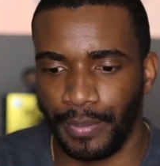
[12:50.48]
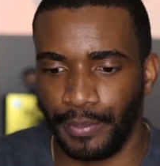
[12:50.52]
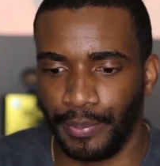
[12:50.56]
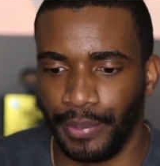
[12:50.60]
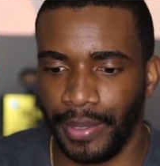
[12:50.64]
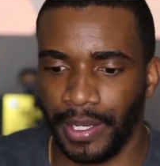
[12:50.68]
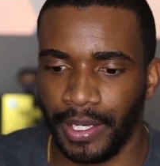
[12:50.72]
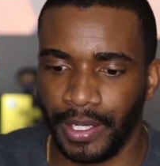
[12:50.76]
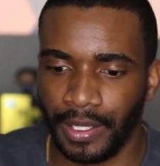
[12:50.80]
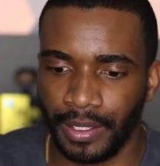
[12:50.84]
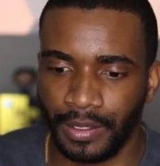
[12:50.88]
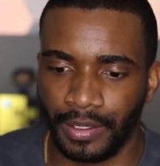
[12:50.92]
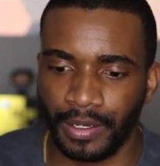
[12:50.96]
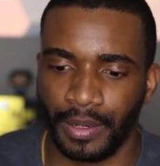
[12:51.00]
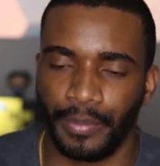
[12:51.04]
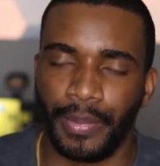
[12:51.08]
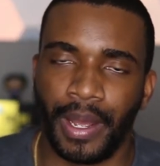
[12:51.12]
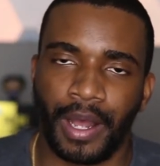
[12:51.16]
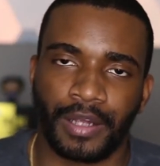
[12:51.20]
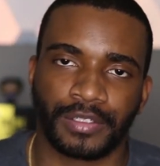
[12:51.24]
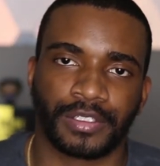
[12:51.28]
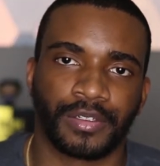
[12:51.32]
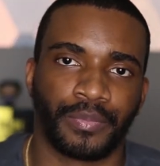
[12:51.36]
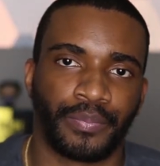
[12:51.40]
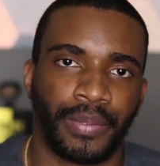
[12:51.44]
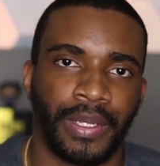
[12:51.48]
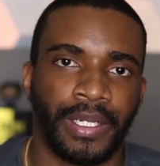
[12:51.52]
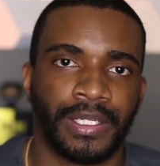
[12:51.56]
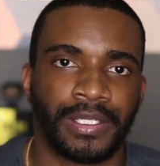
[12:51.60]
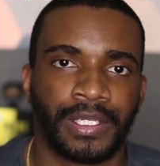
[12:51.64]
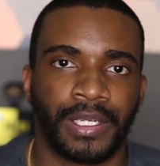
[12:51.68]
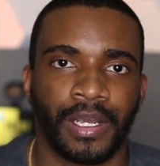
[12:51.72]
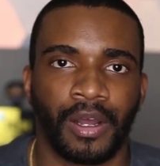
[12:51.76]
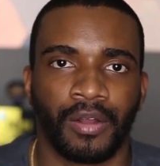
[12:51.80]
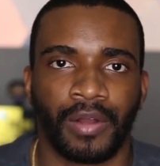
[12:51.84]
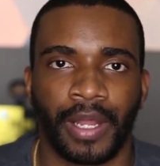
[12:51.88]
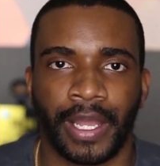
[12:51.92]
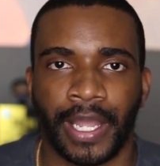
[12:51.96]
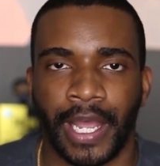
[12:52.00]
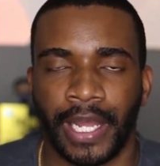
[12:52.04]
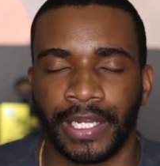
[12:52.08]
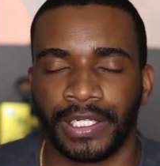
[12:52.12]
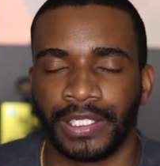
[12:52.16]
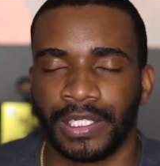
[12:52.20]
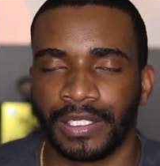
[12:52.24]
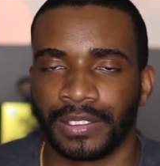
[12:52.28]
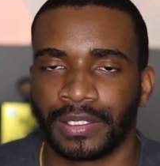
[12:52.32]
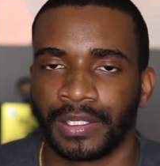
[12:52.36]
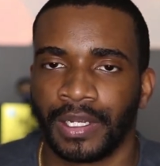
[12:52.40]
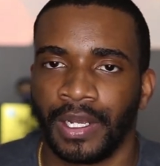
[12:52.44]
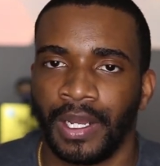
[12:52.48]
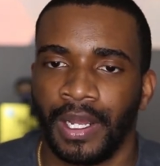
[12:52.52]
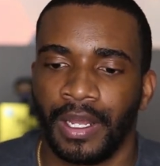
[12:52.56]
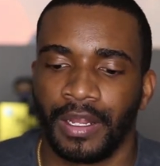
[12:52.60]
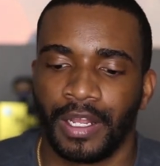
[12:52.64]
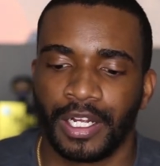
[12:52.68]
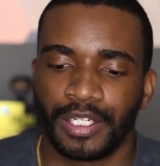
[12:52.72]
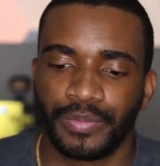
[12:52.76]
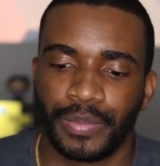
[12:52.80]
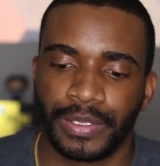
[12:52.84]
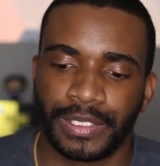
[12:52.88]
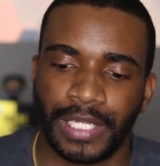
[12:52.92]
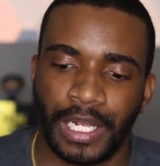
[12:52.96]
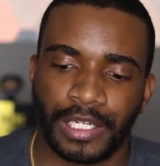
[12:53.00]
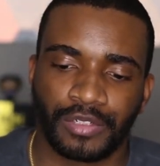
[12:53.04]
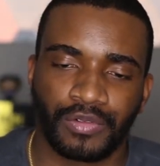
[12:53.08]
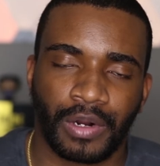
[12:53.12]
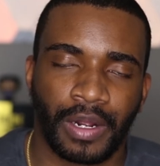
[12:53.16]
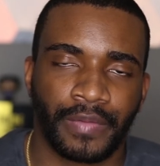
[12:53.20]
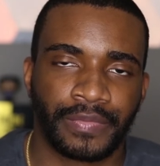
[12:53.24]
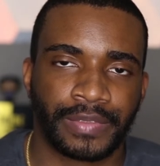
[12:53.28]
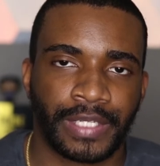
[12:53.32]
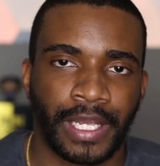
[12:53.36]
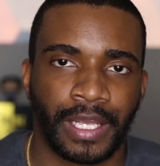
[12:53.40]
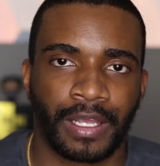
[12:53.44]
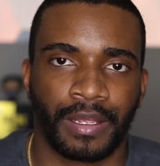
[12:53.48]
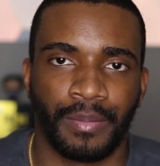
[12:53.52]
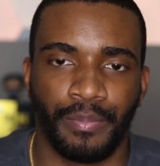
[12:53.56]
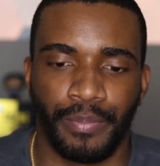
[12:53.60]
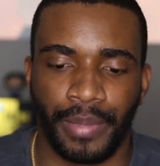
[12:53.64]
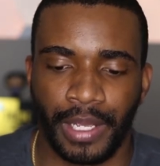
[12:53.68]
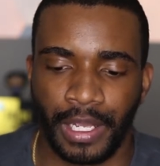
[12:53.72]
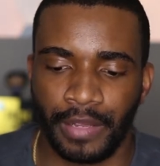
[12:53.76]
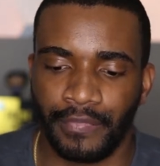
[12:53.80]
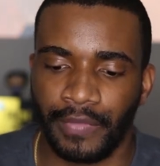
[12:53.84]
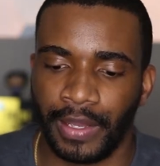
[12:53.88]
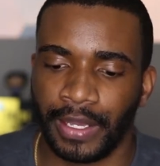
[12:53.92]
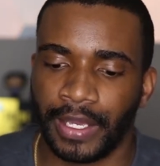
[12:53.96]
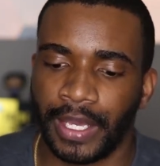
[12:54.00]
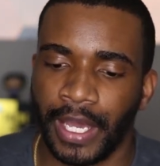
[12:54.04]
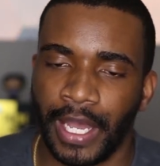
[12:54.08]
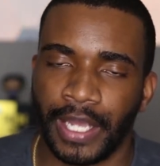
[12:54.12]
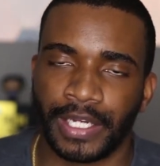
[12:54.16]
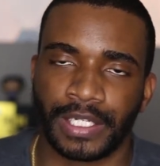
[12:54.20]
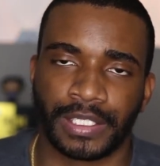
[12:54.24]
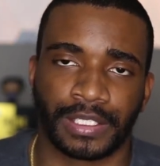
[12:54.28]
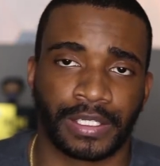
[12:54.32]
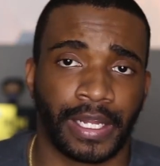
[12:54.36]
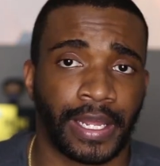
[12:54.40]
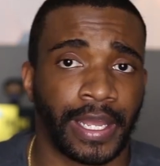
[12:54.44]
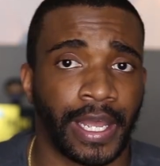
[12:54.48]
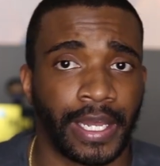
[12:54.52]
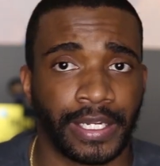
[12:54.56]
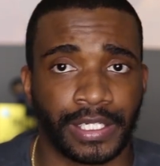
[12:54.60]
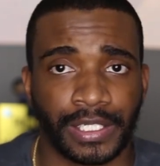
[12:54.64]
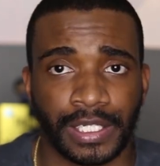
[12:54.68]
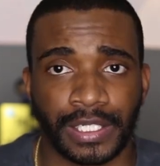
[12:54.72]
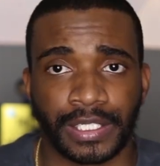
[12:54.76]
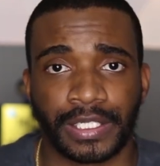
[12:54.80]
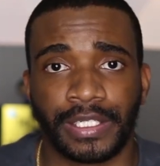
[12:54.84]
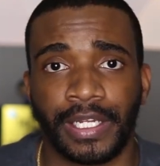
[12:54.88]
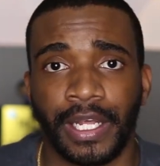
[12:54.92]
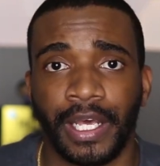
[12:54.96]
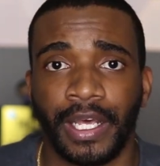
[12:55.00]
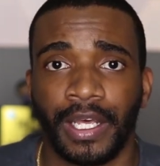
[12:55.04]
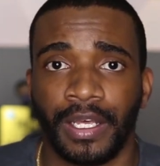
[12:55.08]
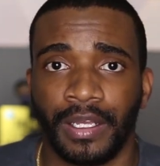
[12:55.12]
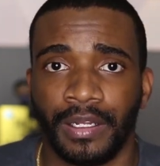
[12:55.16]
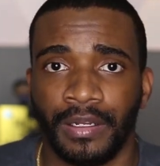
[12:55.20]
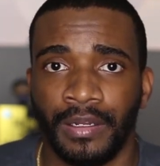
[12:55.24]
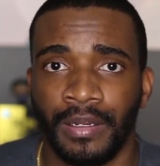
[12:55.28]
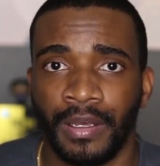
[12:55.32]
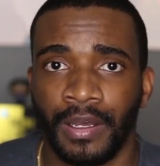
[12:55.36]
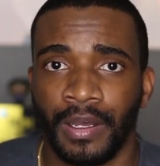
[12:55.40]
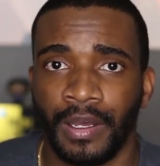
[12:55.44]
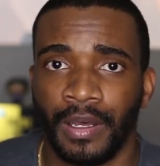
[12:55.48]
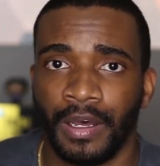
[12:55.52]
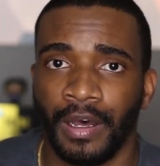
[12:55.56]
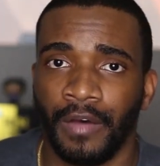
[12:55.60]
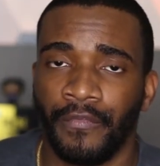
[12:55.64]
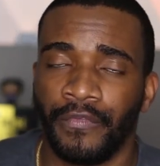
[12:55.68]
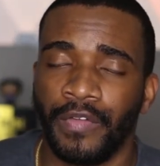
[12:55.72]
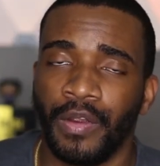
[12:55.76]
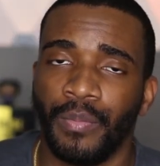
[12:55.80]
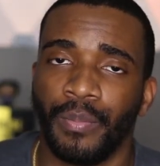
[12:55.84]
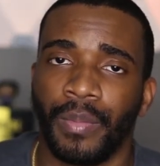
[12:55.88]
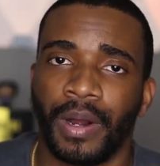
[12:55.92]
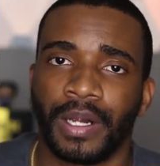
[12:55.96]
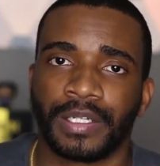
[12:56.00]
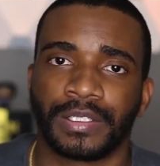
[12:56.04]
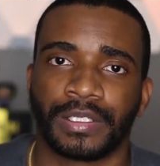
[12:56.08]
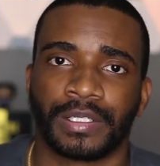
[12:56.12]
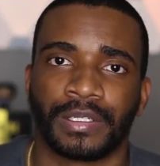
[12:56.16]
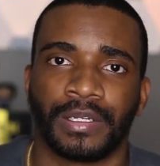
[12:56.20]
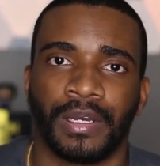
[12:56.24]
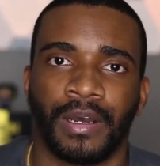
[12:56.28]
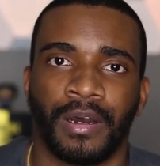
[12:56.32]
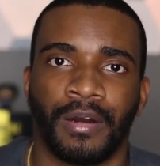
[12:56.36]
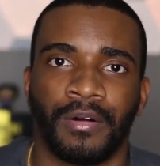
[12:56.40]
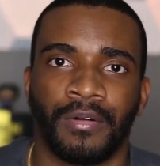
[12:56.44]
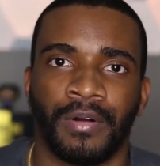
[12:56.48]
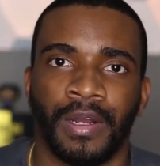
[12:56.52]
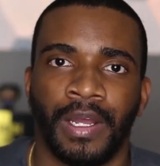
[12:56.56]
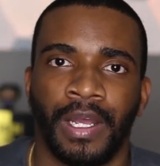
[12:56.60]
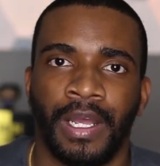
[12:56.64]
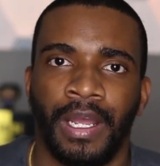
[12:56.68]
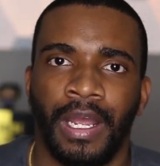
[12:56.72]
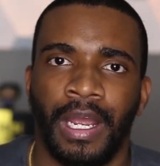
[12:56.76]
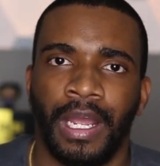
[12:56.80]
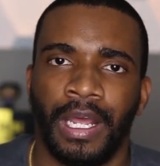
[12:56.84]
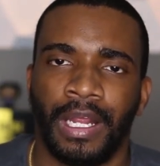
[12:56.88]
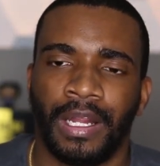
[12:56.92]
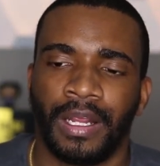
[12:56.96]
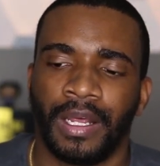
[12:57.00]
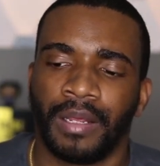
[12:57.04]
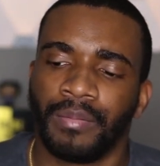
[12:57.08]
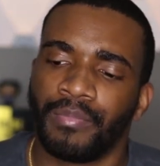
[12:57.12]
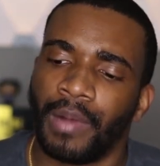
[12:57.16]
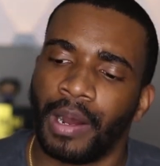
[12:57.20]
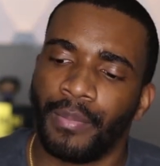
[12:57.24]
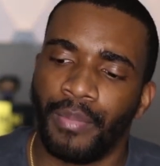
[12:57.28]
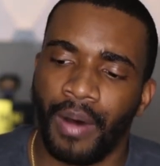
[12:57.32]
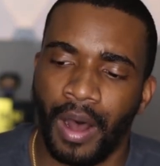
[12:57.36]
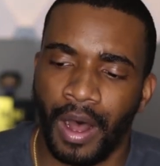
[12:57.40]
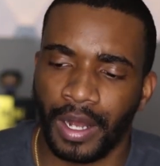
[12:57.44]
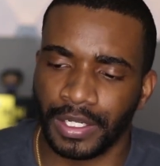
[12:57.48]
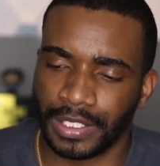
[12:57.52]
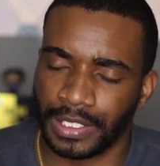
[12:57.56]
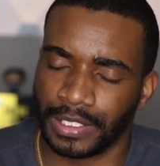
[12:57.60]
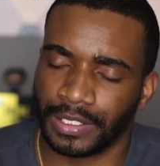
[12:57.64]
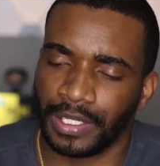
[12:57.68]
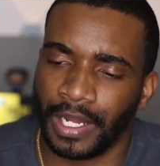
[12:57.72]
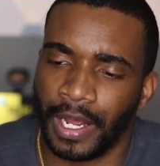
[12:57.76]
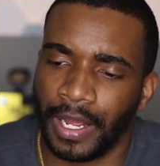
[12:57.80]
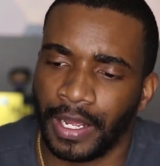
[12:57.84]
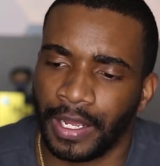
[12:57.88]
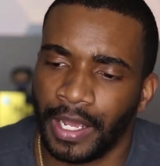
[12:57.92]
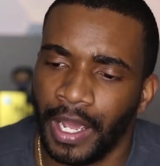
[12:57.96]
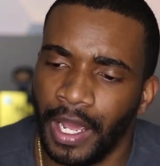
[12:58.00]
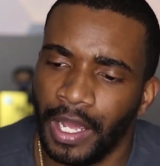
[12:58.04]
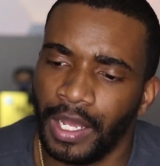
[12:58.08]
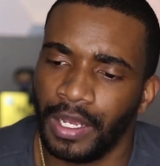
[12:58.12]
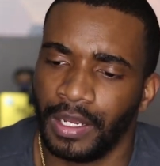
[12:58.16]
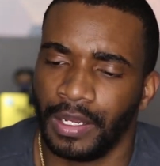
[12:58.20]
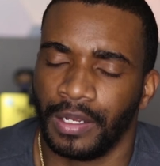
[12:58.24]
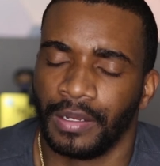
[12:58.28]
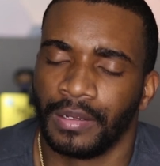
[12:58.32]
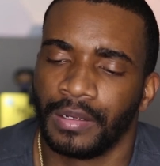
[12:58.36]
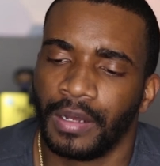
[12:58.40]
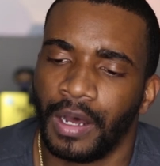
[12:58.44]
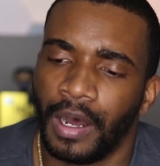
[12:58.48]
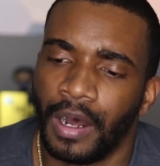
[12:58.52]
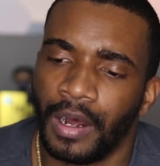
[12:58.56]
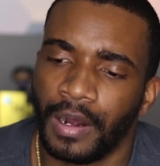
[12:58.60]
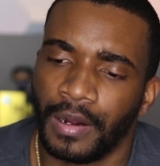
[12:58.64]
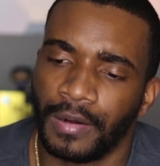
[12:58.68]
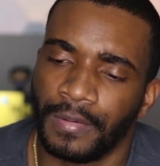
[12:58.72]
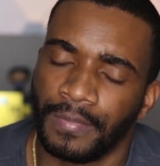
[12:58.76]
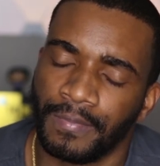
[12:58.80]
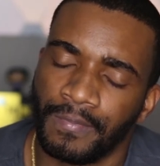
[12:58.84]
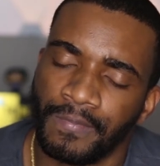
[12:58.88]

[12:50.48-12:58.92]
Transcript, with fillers: big amounts of PTO like I just, there's been times where I've taken big vacations like I just did a few months ago, and then my boss is like, "Hey, um,